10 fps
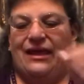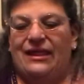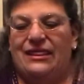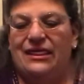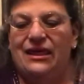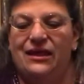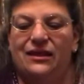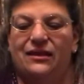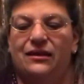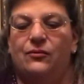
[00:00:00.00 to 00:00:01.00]
And
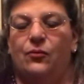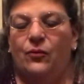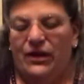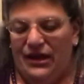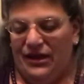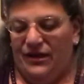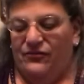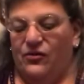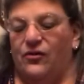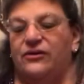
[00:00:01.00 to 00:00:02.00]
then we
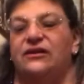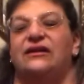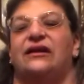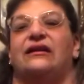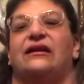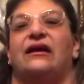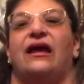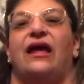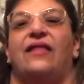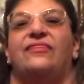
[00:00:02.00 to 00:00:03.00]
have carnelian,
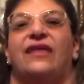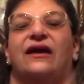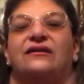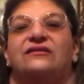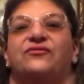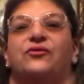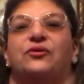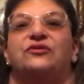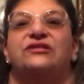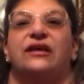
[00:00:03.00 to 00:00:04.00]
and that is for
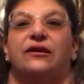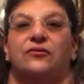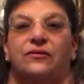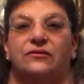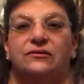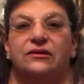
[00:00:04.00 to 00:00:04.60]
your sacral.